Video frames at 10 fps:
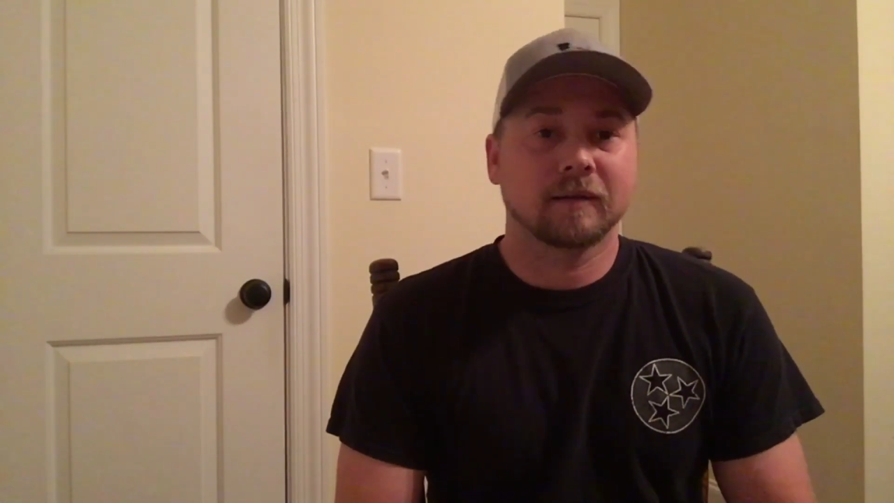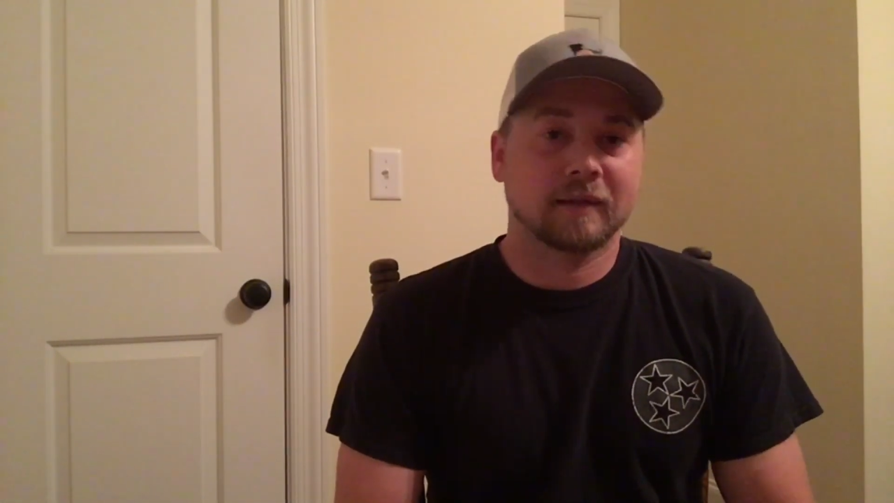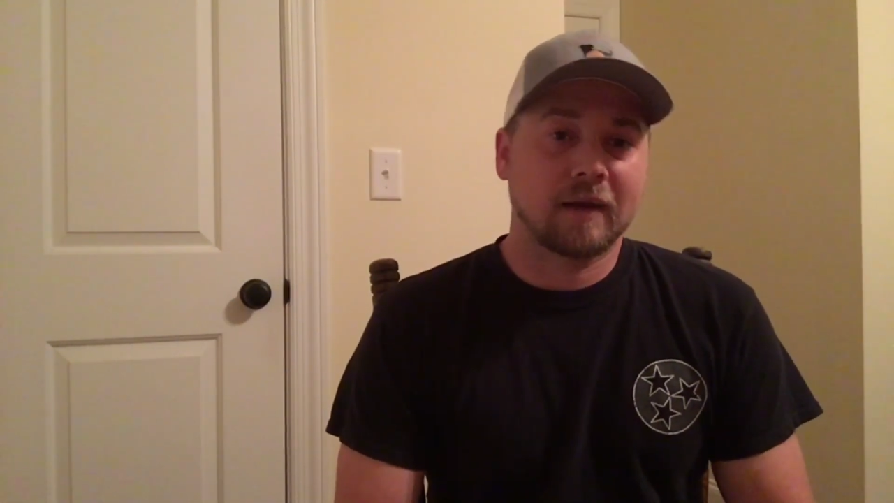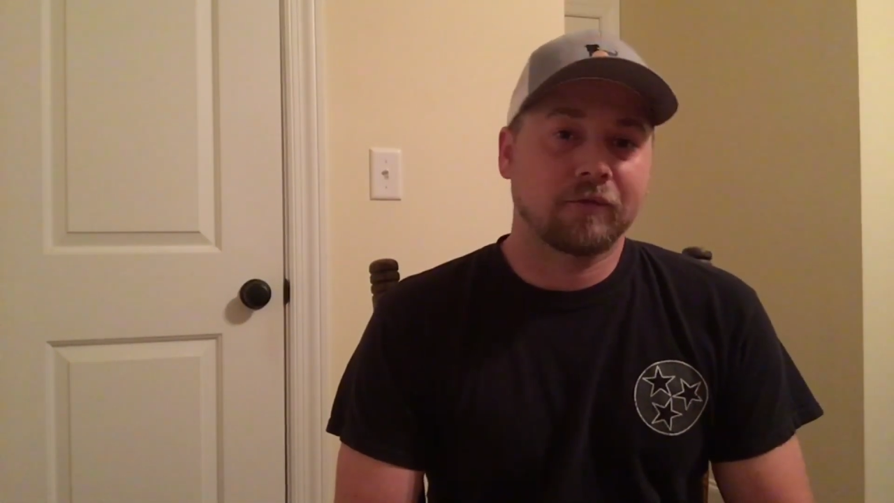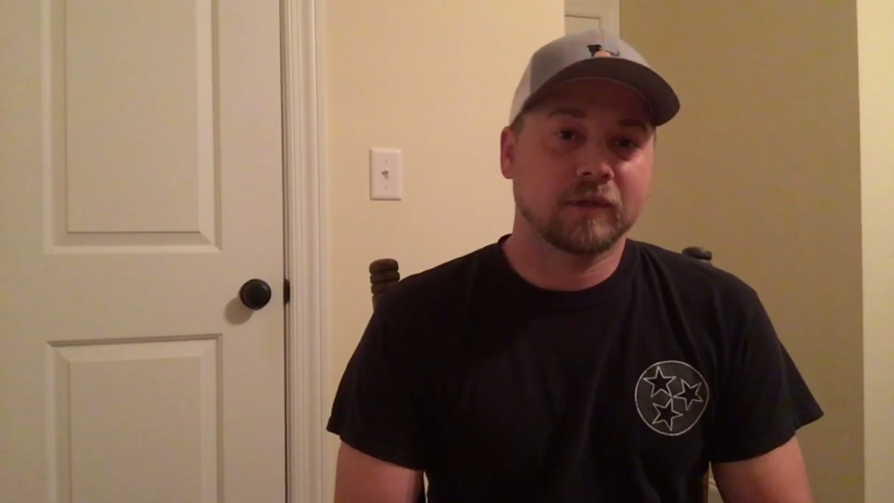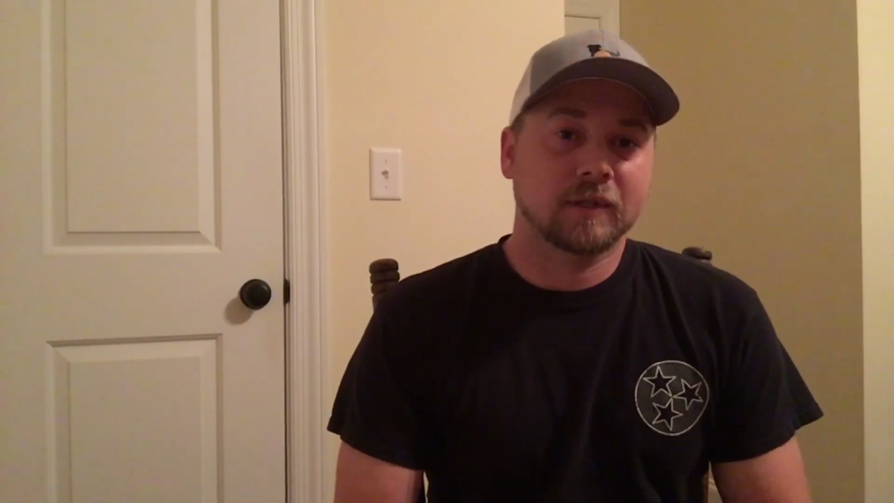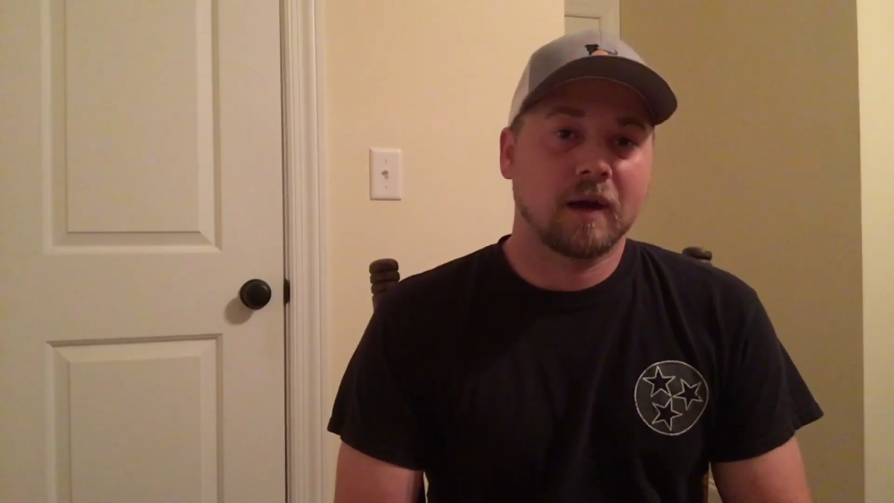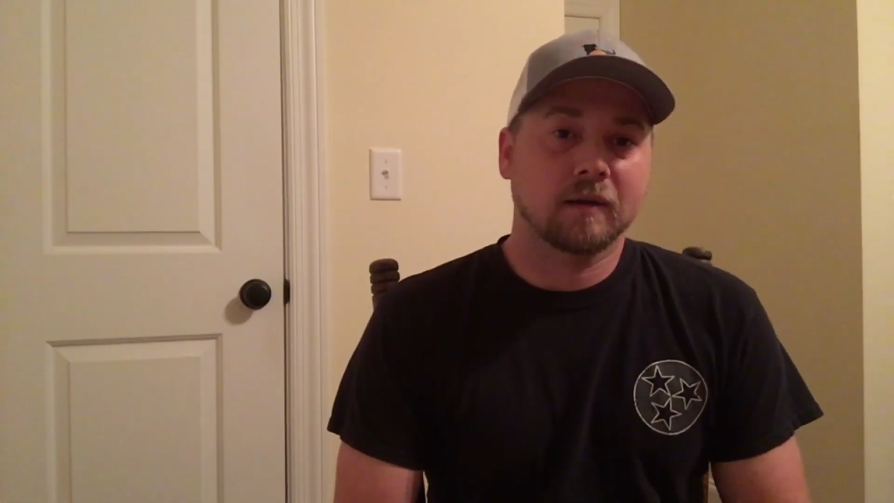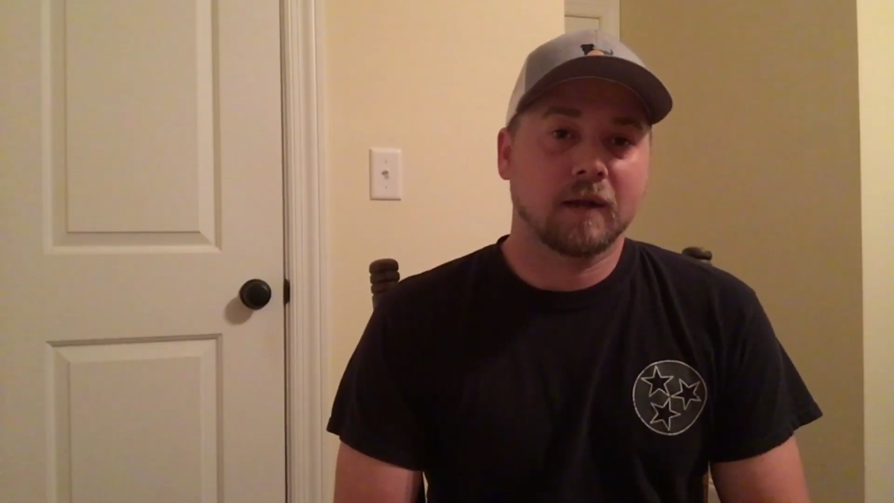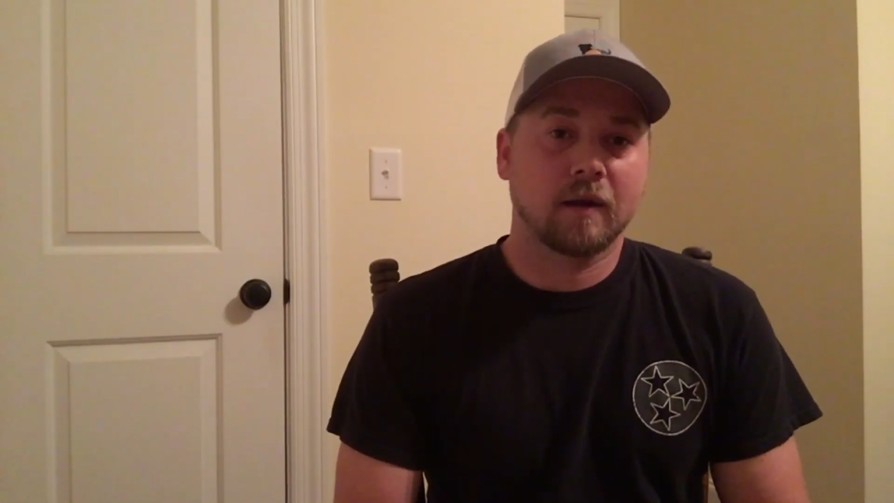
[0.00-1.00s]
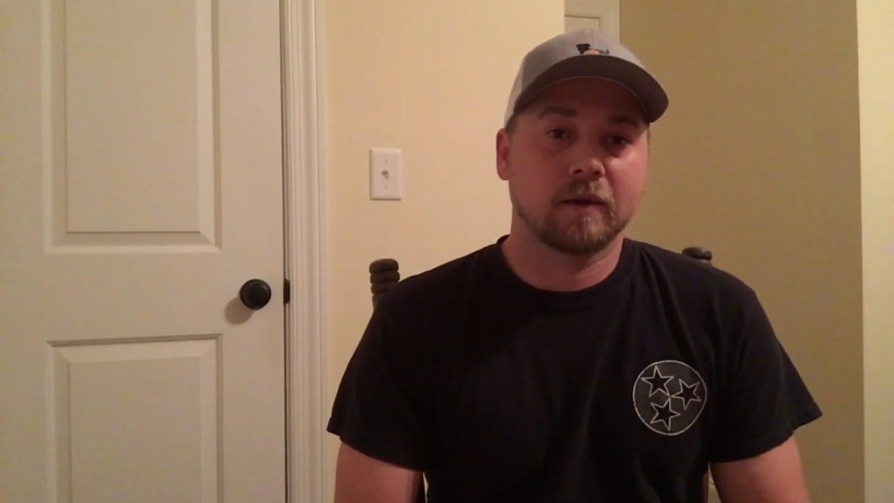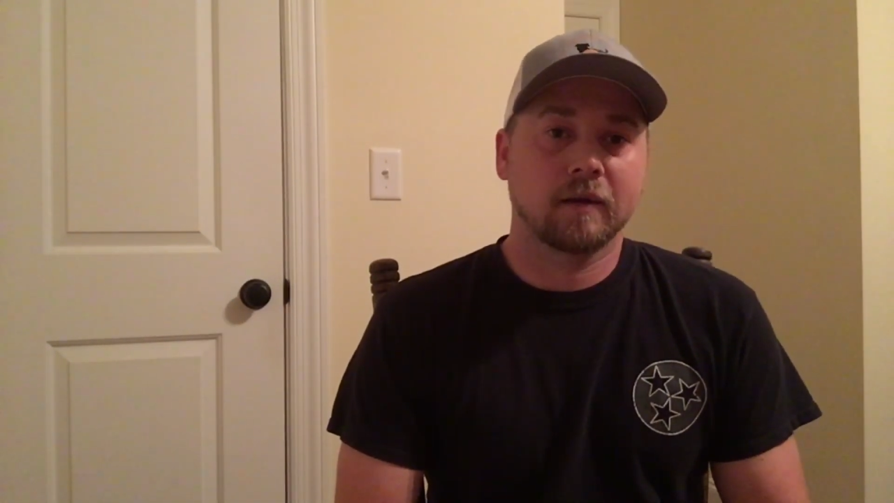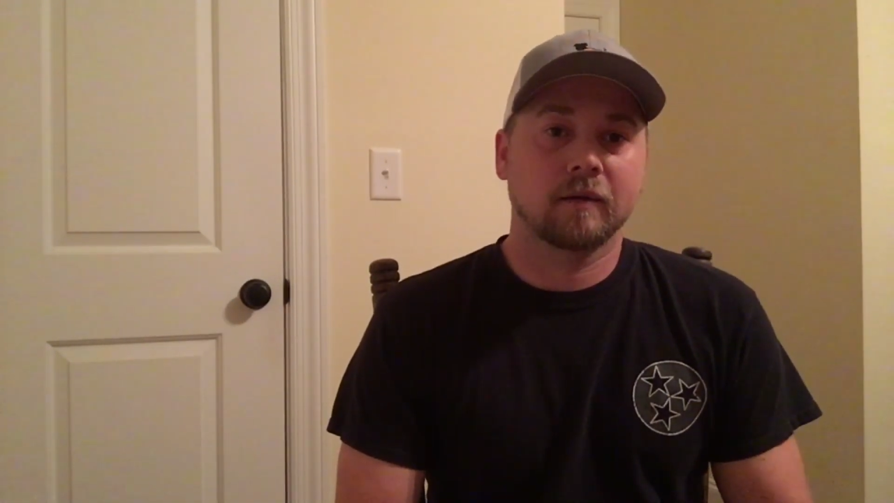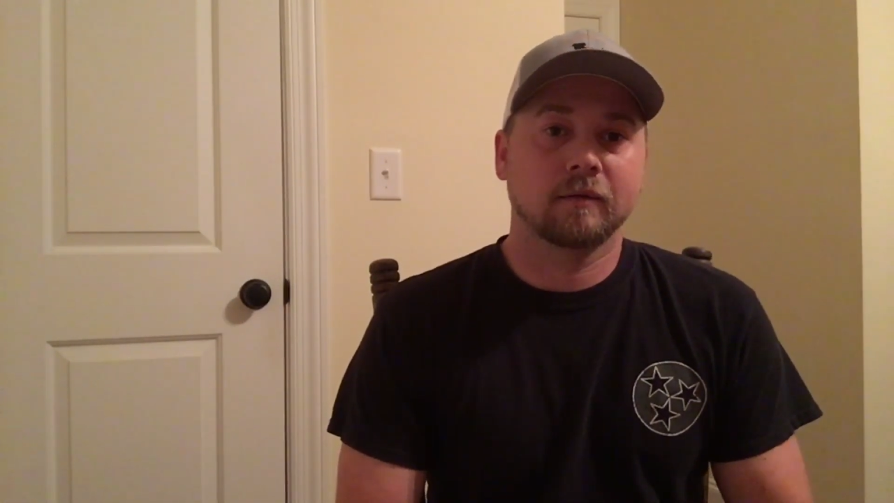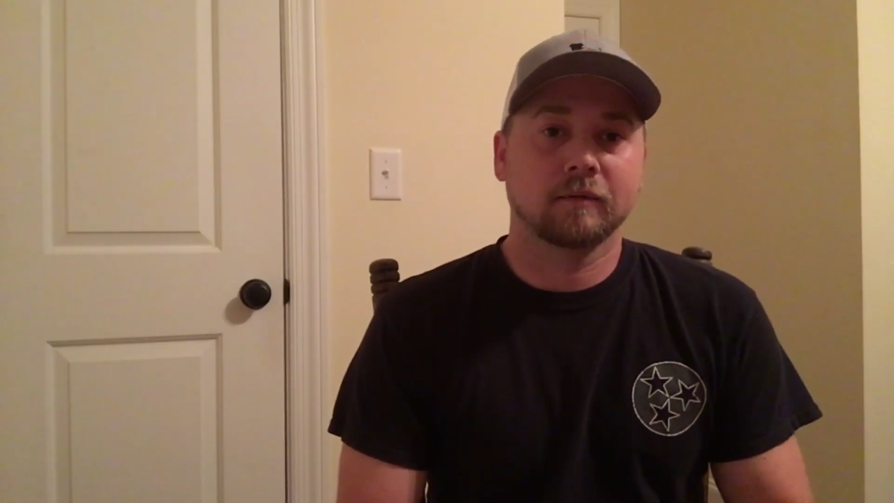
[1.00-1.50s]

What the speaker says: Staffordshire Terrier,